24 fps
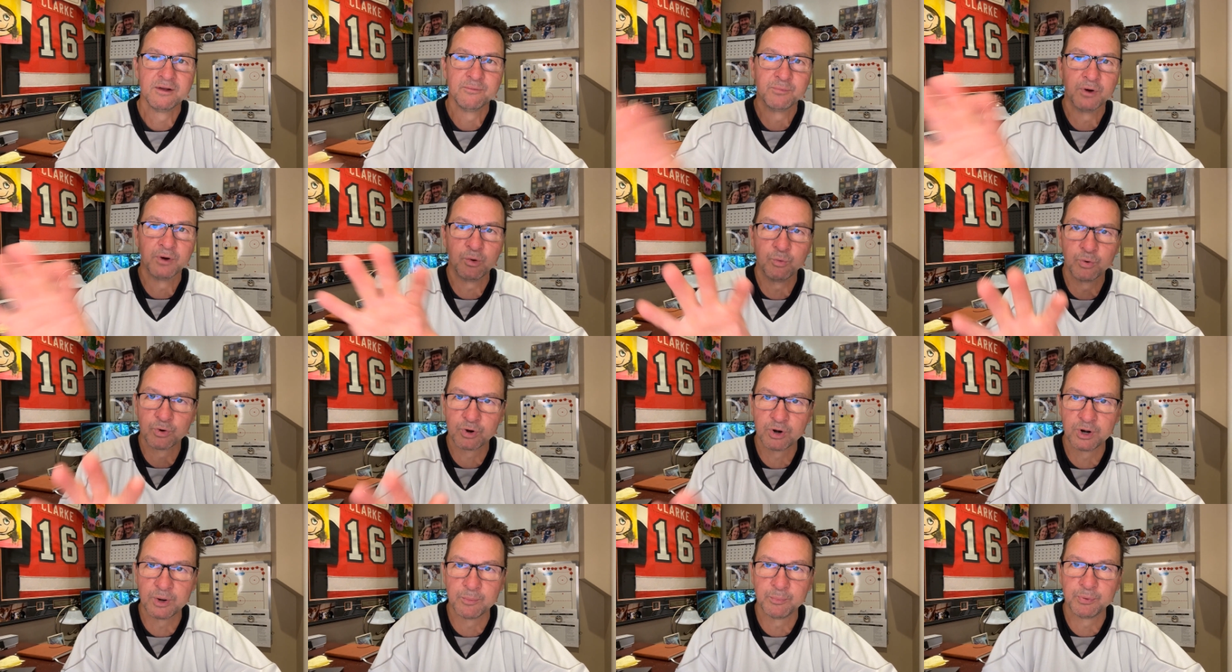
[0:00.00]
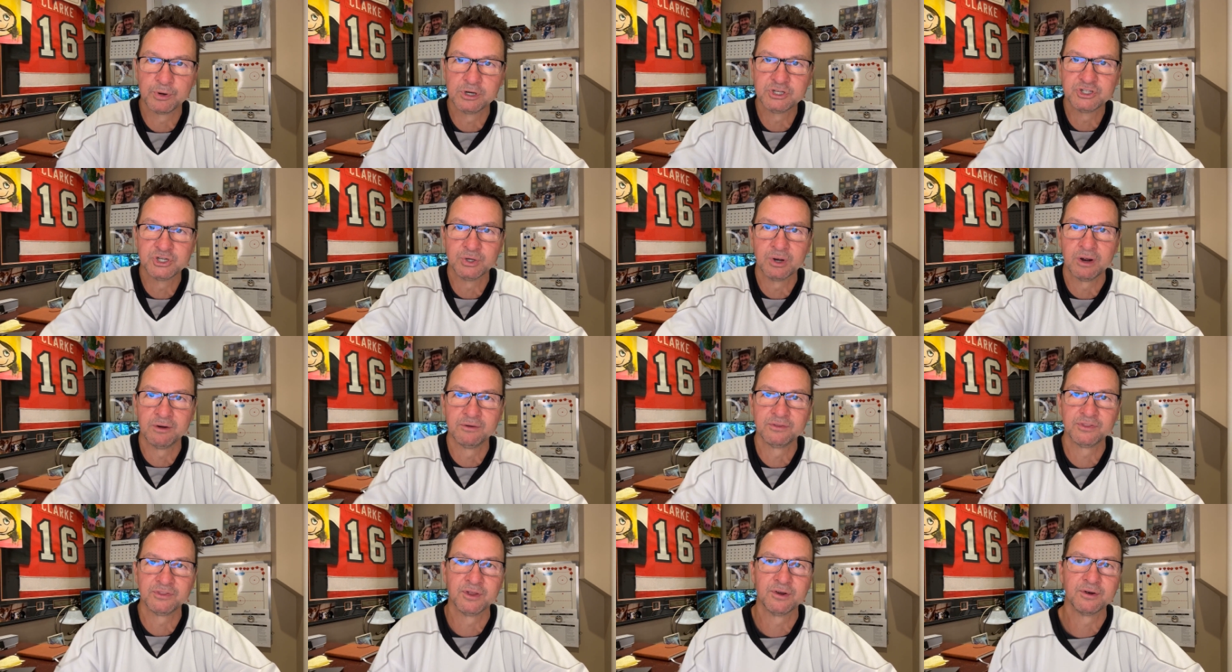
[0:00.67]
but we're going to mm-hmm. put you
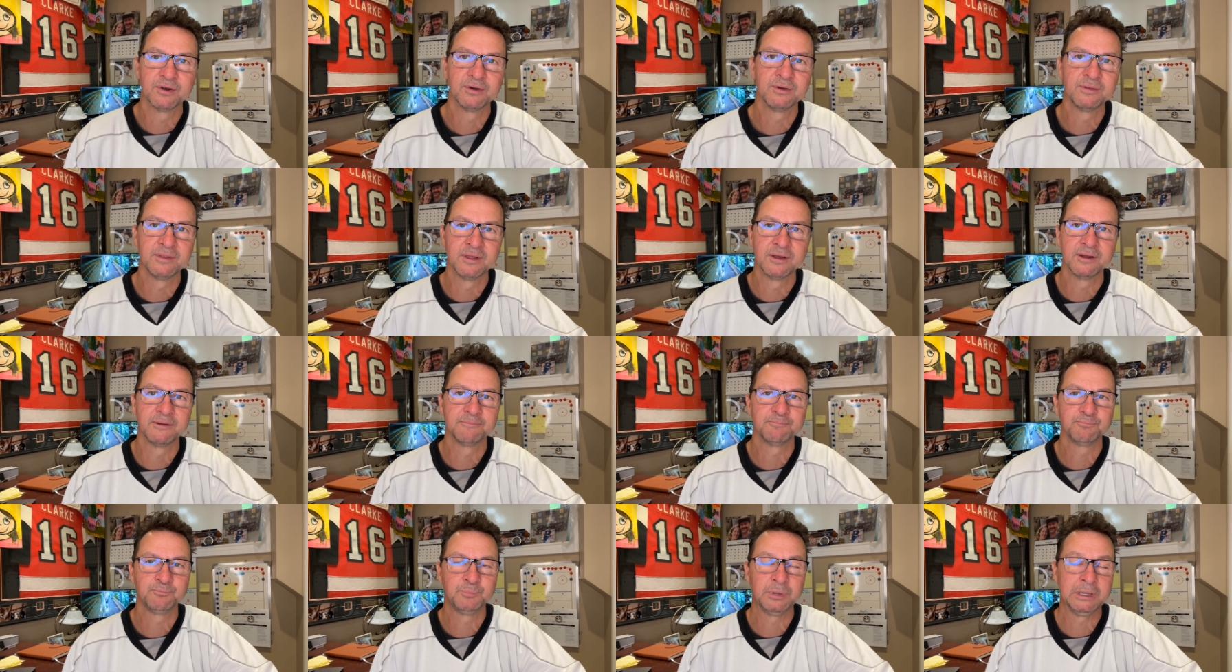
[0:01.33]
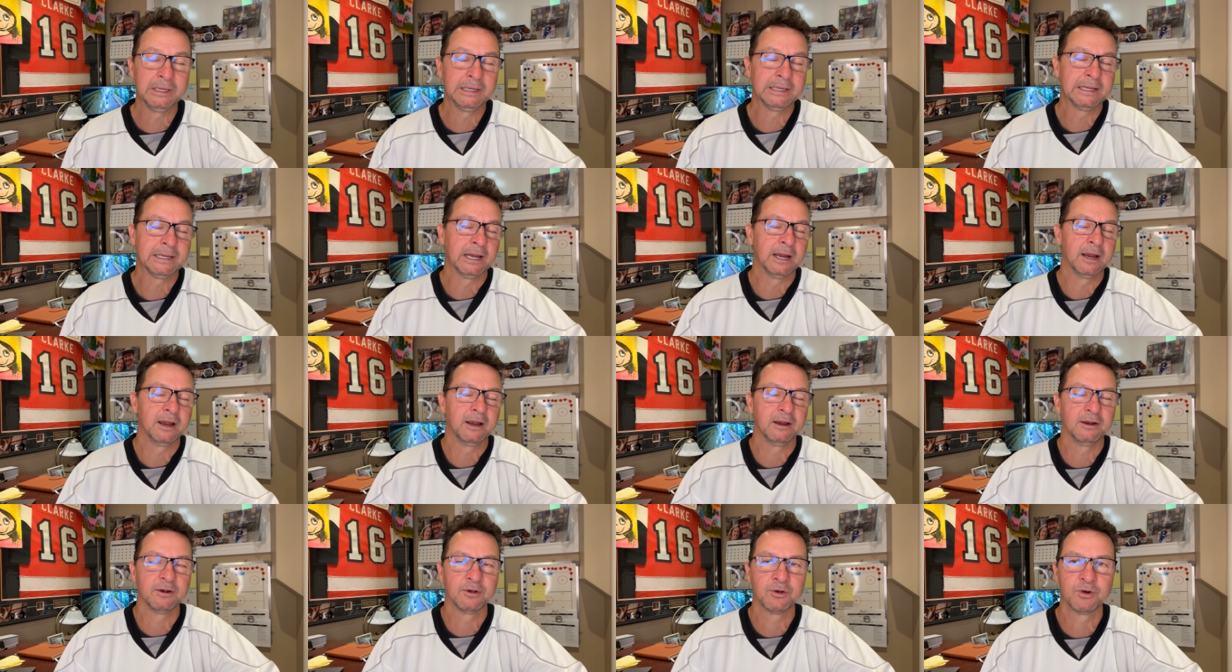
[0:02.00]
out there in the P
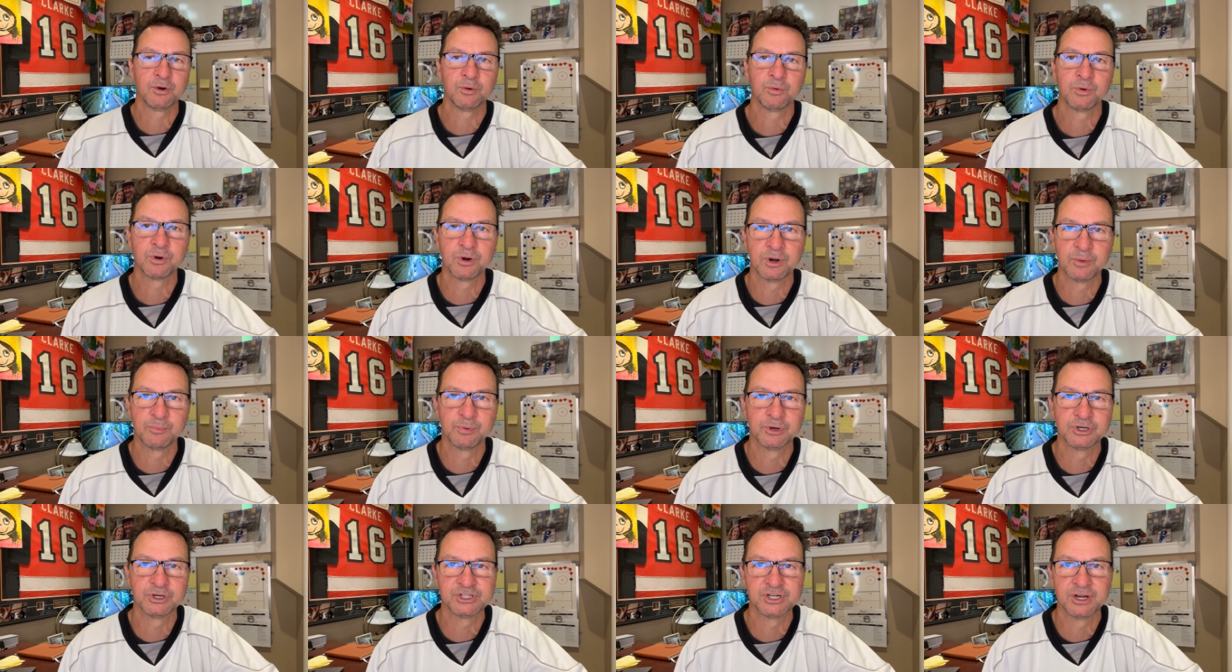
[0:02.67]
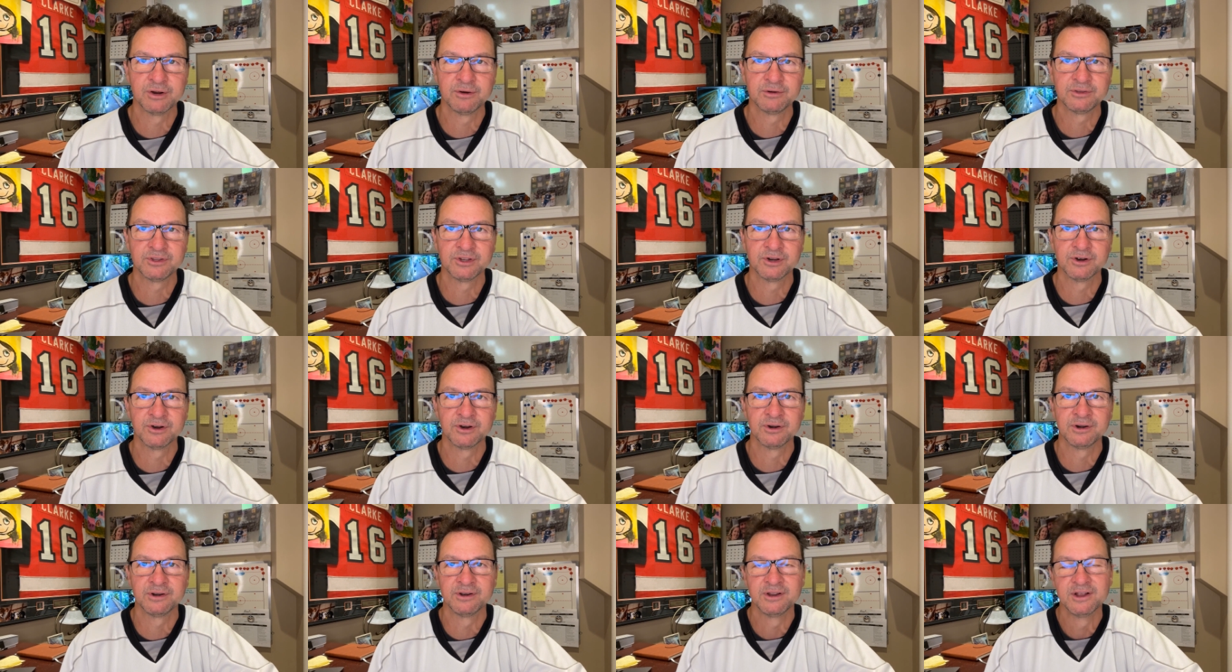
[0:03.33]
K, or we're going to put you out
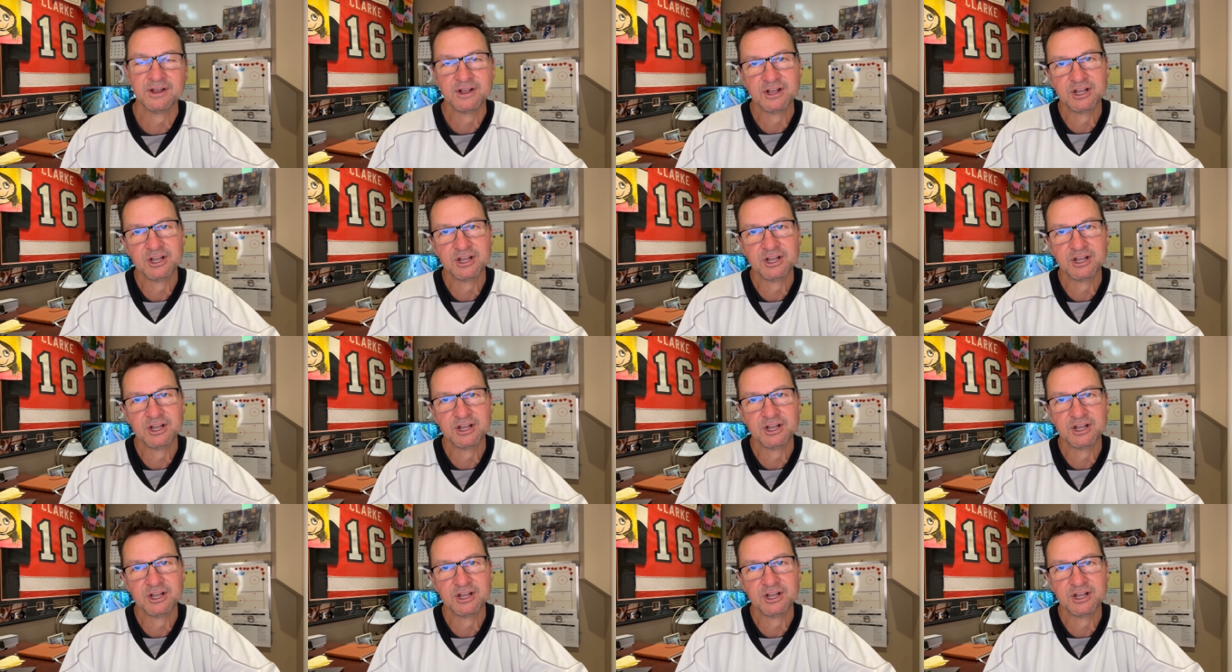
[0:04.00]
there and